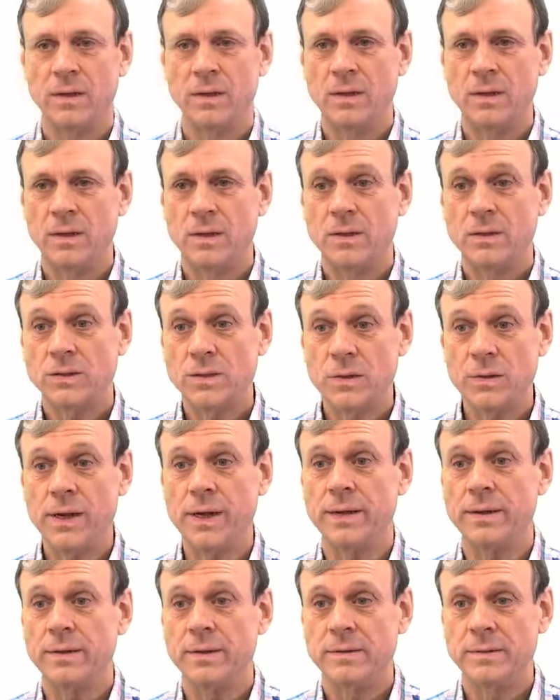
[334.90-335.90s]
So
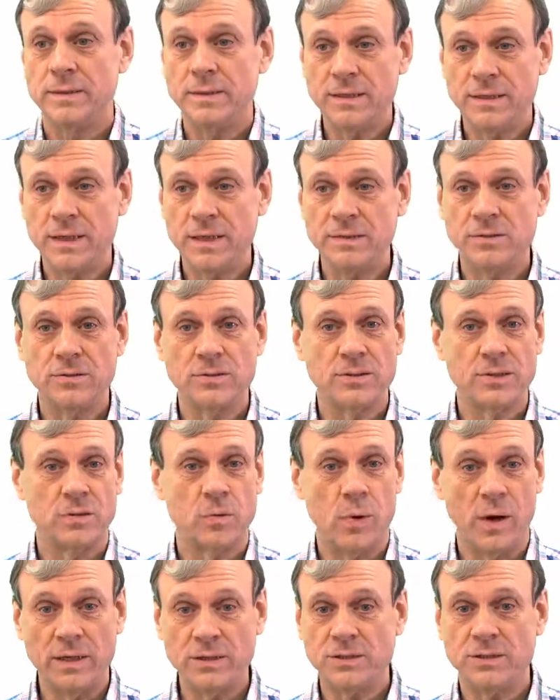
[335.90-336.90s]
again, this answers the
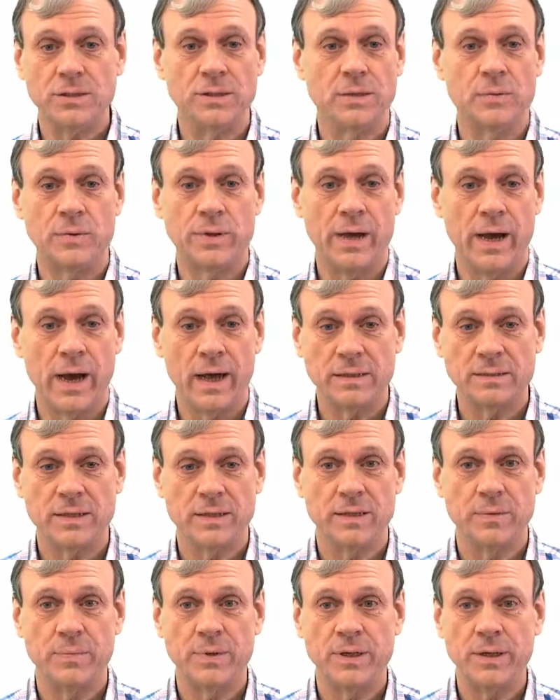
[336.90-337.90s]
question that we asked at
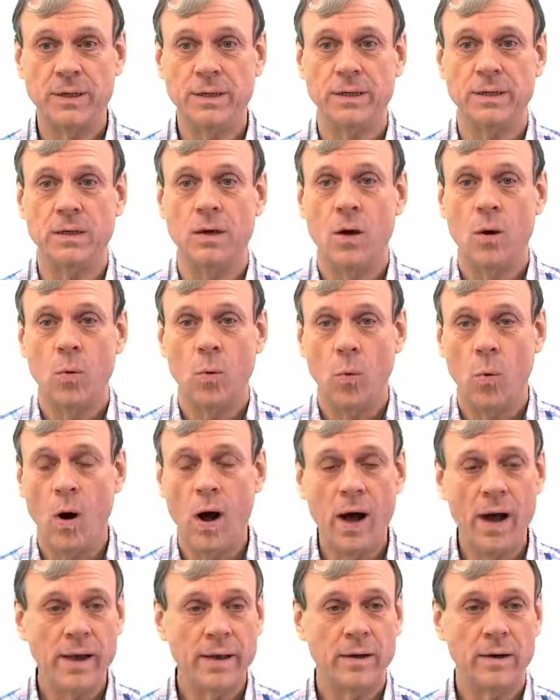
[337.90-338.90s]
the beginning.
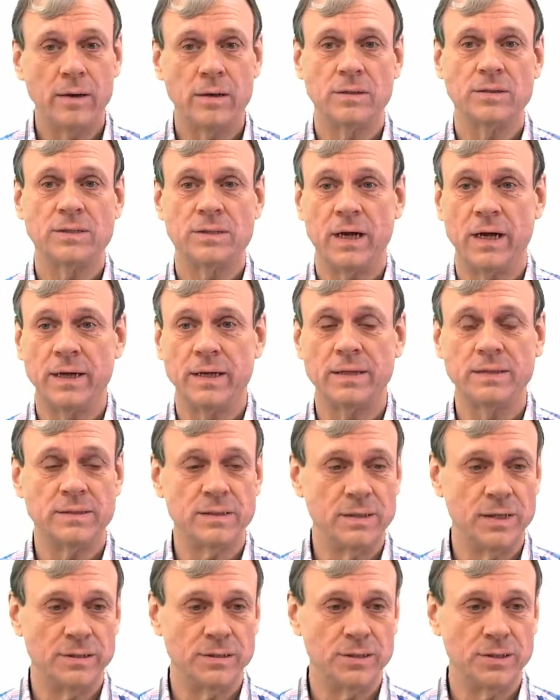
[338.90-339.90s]
Why are science and
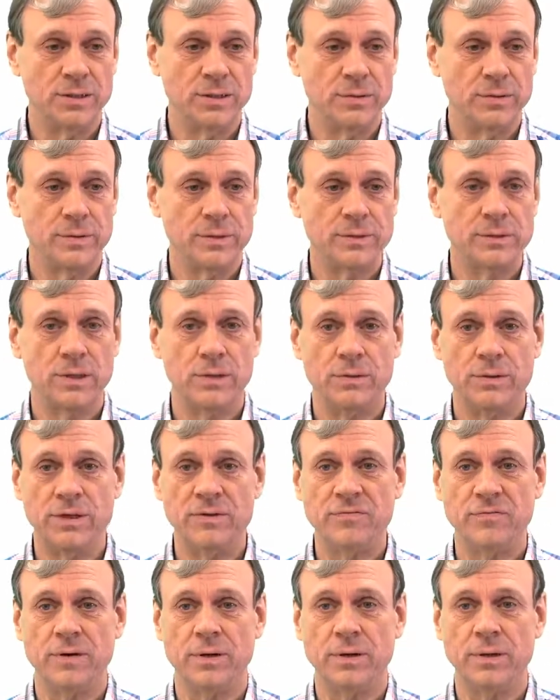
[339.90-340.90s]
engineering so
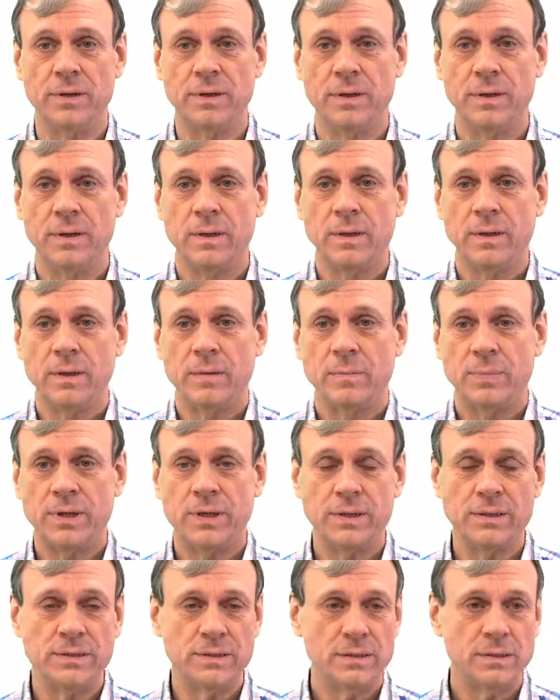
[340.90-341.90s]
different?
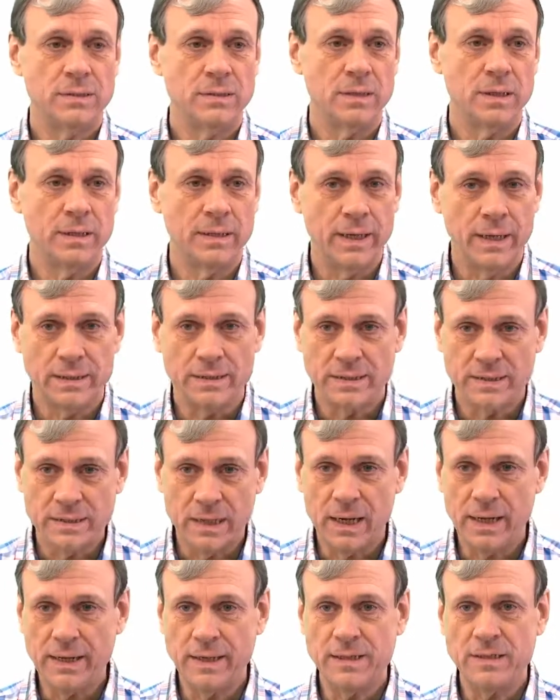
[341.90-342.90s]
Because again,
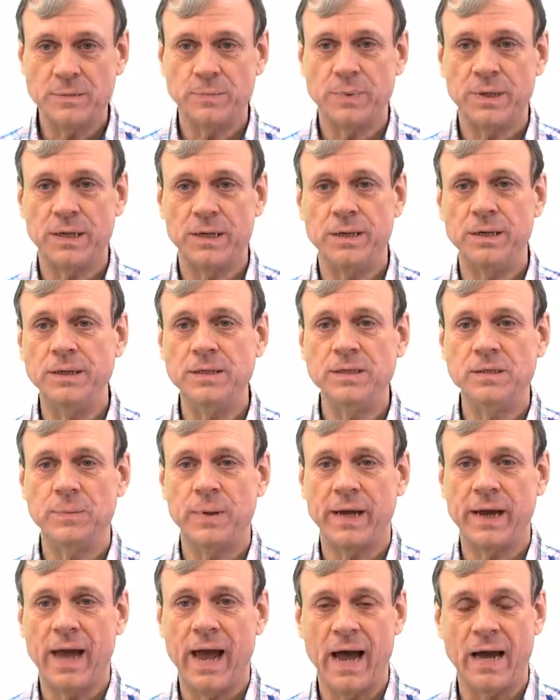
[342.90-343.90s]
science begins
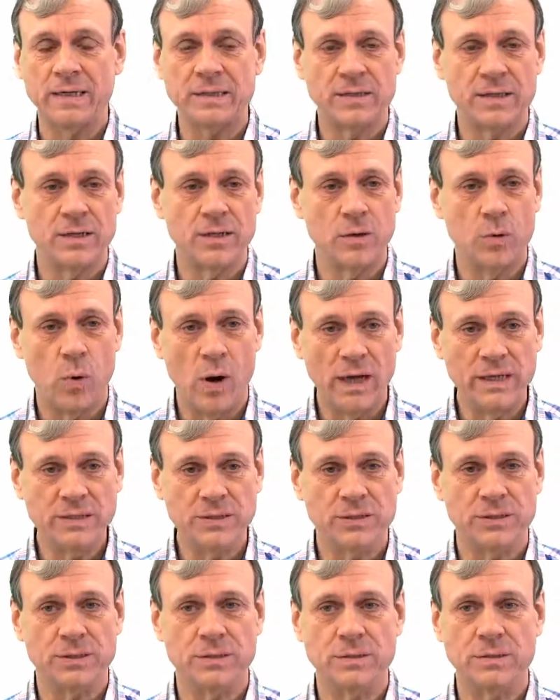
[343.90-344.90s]
by asking
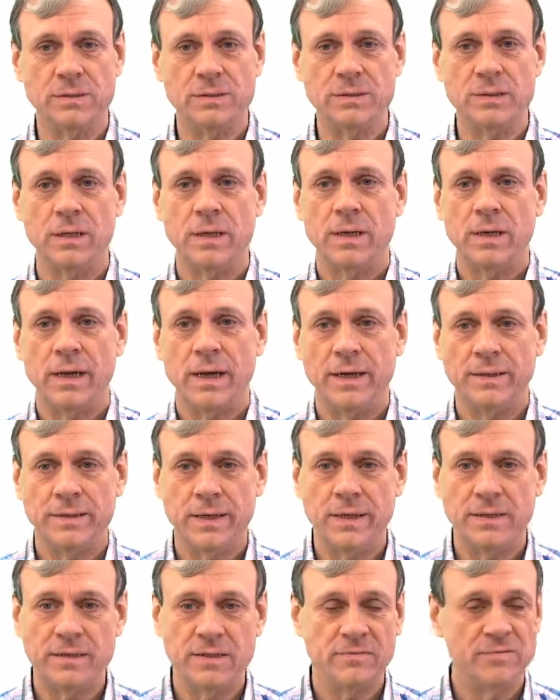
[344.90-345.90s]
questions and
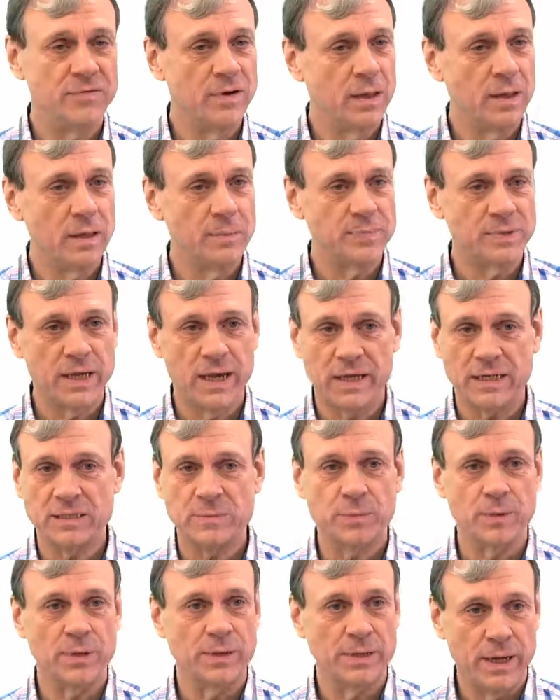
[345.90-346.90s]
then develops
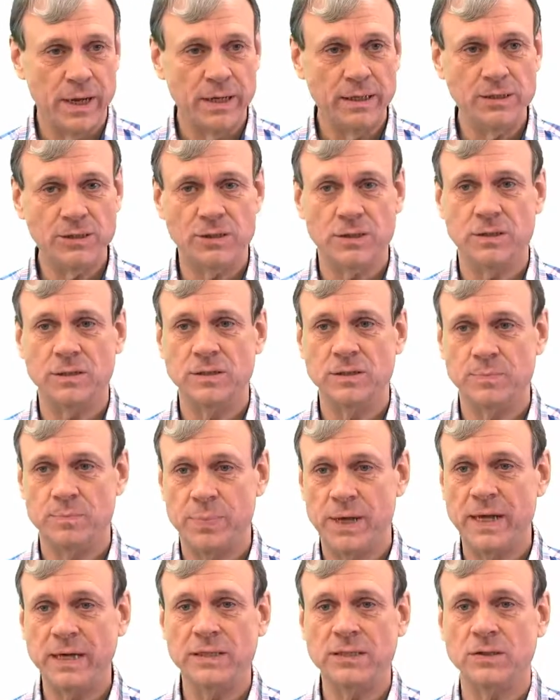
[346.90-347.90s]
explanations
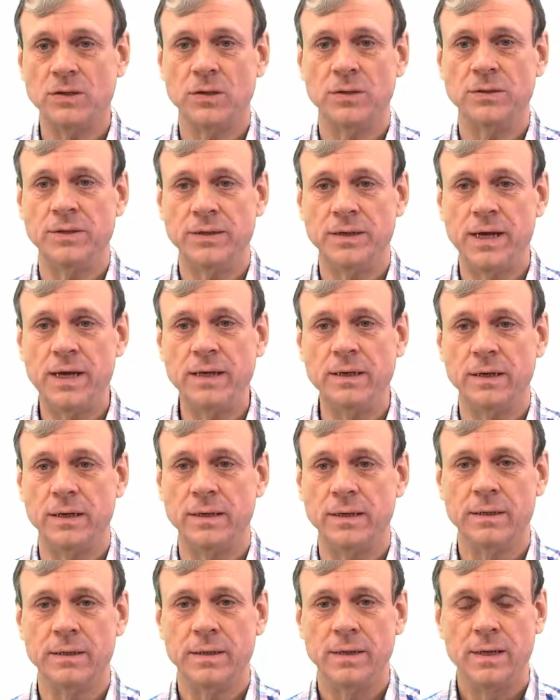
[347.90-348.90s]
based on the data.
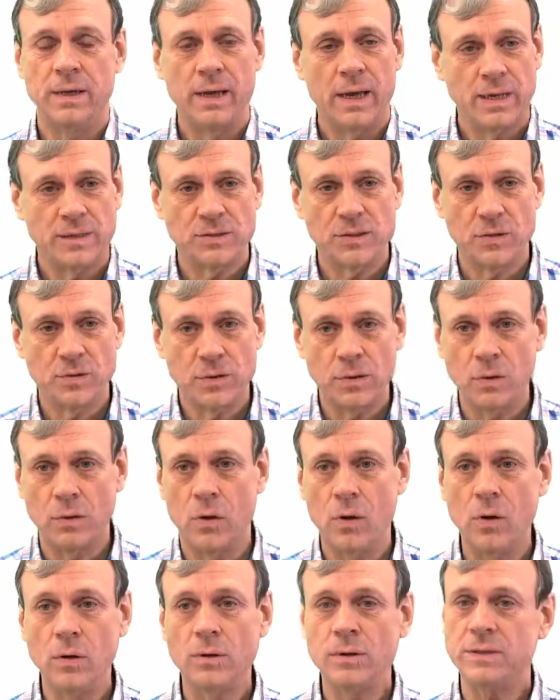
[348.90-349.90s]
And so the
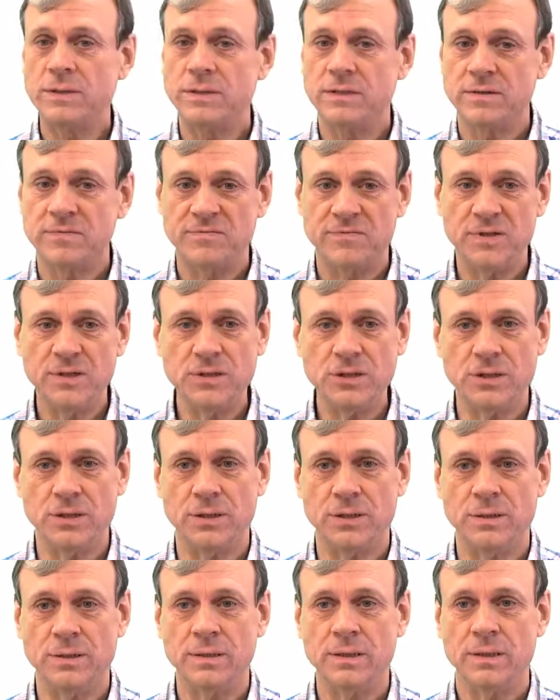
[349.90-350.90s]
longest
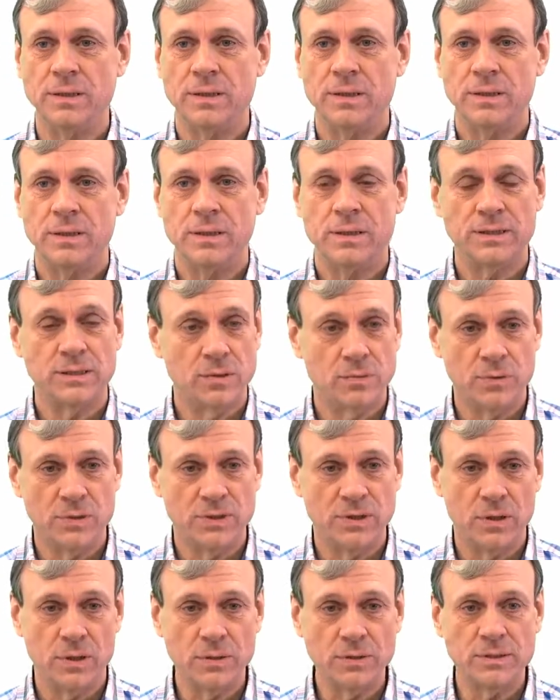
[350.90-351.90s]
division is the
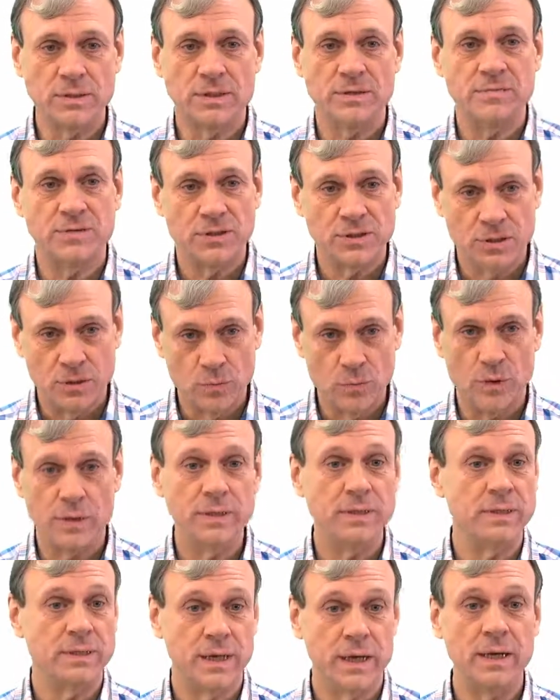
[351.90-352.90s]
results division, where
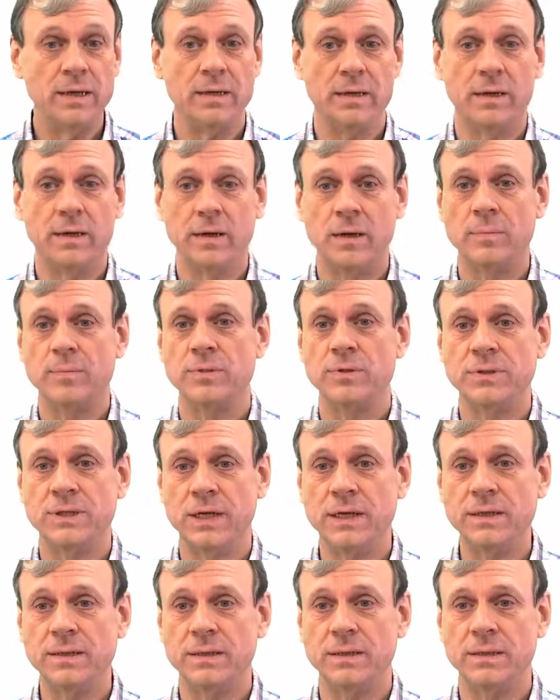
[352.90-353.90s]
the data are
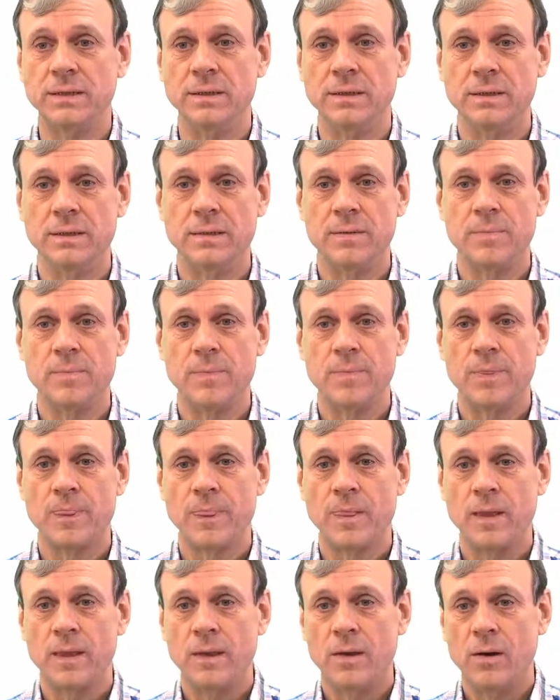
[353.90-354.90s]
presented.
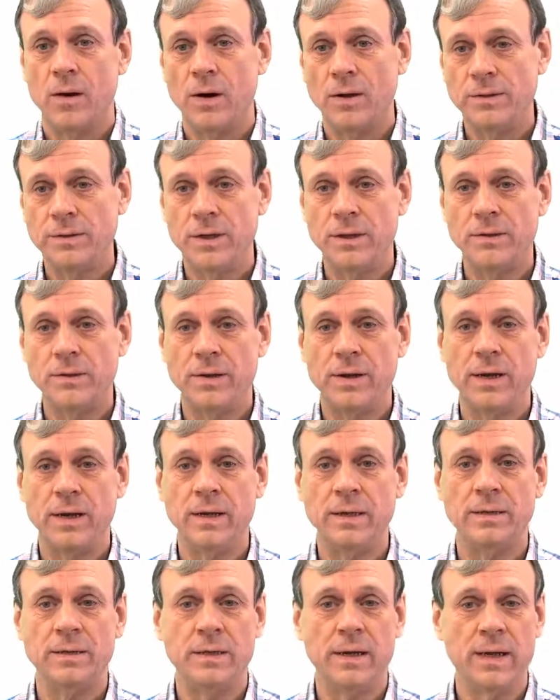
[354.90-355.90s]
On the other
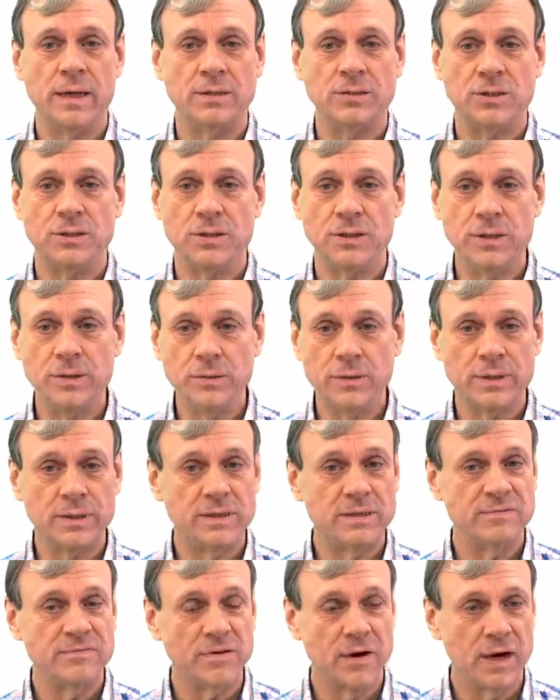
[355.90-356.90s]
hand, engineering
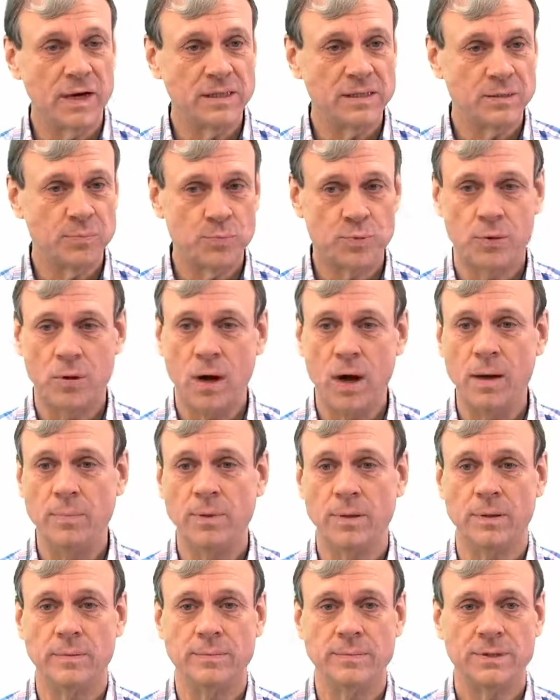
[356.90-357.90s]
defines
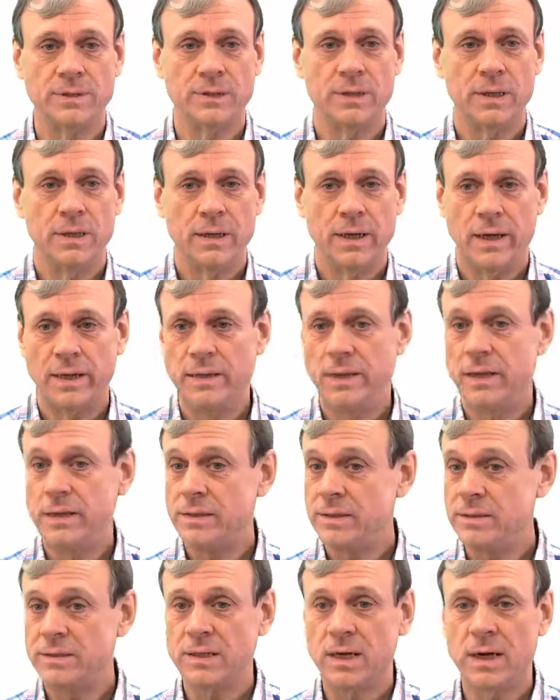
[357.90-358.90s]
problems and then
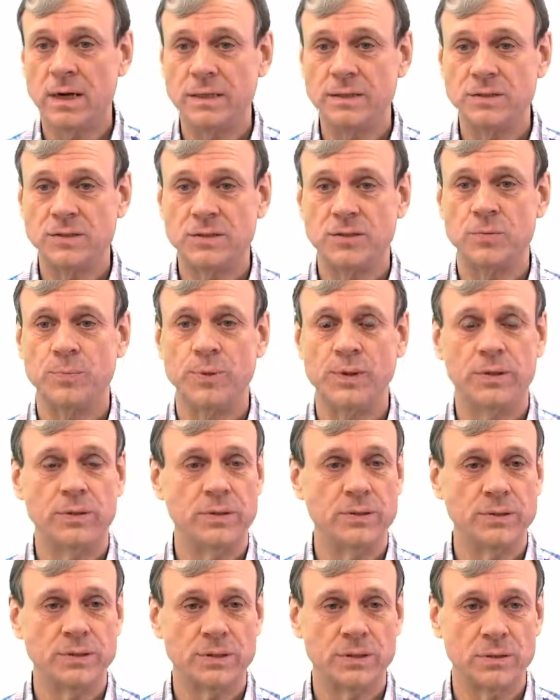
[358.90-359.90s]
designs
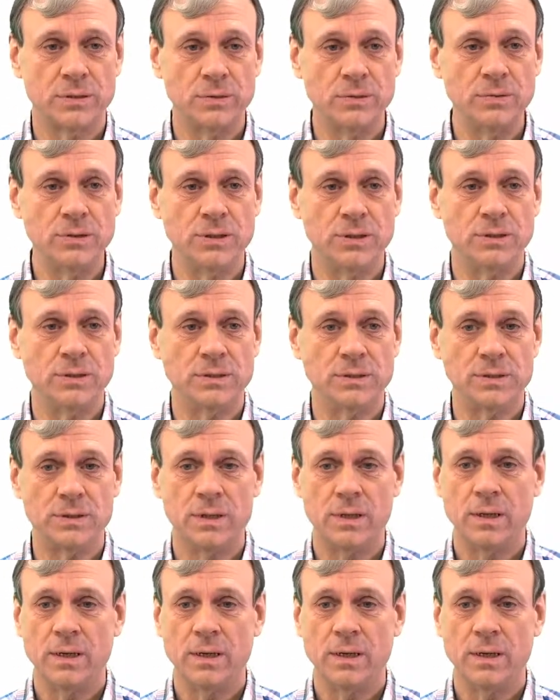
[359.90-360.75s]
superior solutions.